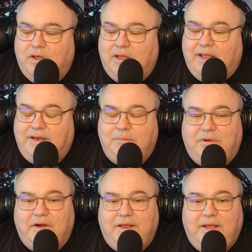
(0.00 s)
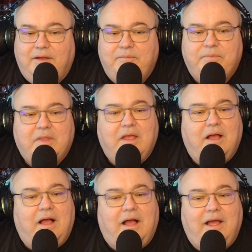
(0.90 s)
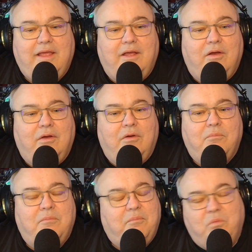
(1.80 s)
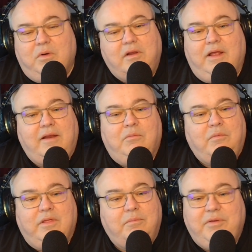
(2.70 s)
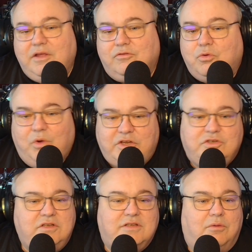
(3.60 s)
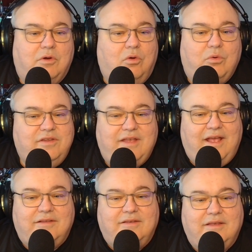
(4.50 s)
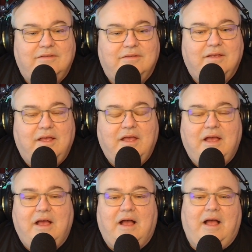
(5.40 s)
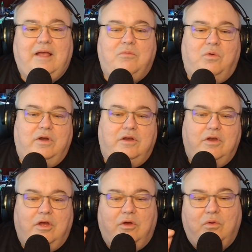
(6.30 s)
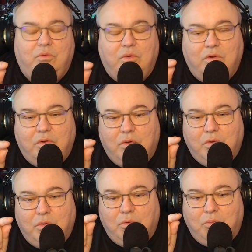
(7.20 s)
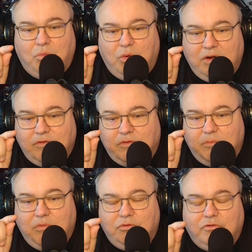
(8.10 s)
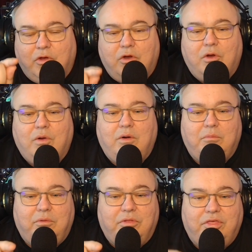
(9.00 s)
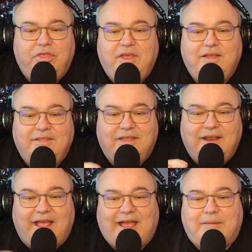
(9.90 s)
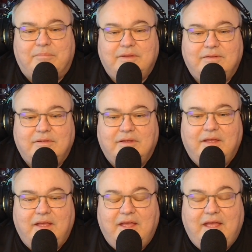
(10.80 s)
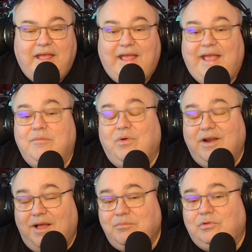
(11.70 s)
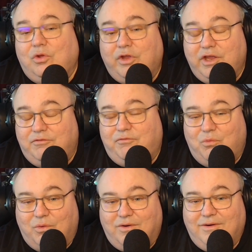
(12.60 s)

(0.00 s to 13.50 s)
anybody, one of the biggest questions I would always ask is, I want to know, what is the most horrible thing that happened? And what I'm looking for